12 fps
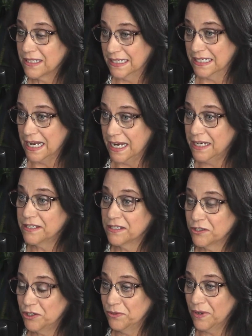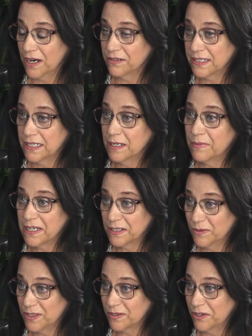state and to our city
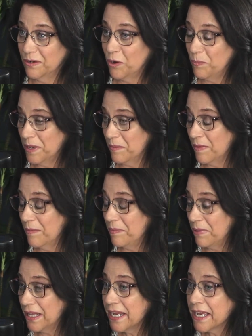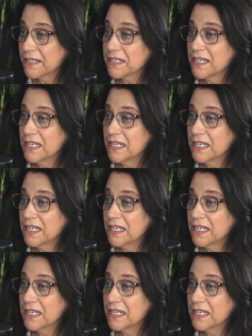because he was going to open up a plant.